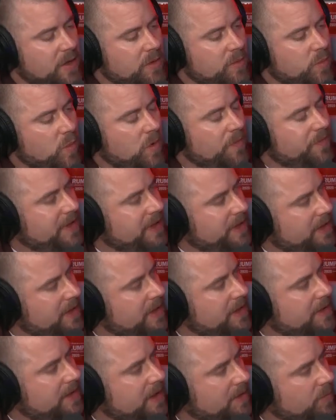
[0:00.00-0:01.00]
what their
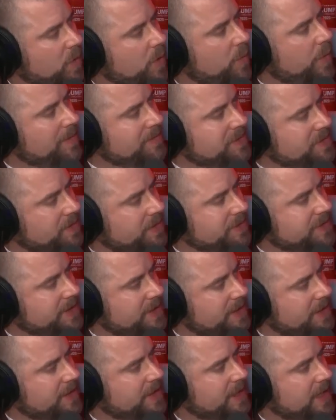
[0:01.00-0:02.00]
kid get, what websites a
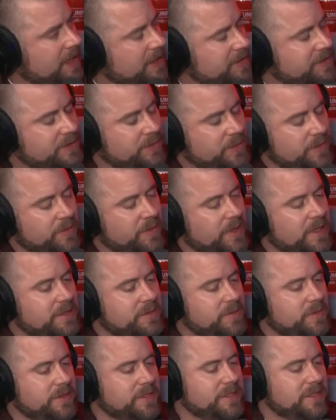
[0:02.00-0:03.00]
kid goes to, and all that
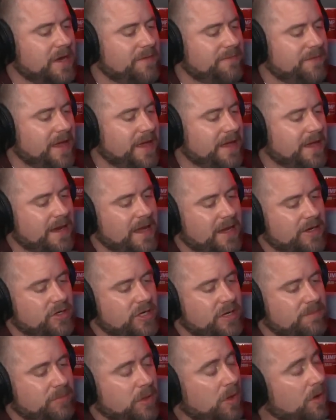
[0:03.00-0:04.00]
sort of stuff. They can
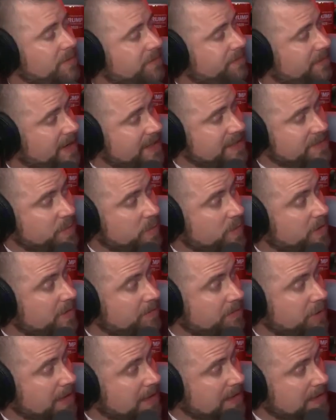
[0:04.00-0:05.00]
actually block Facebook
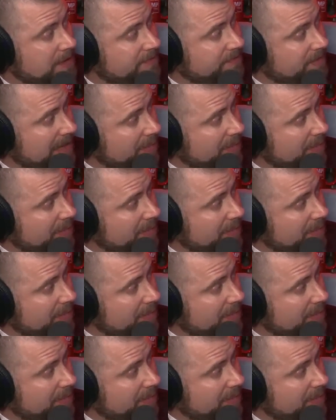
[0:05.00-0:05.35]
completely if they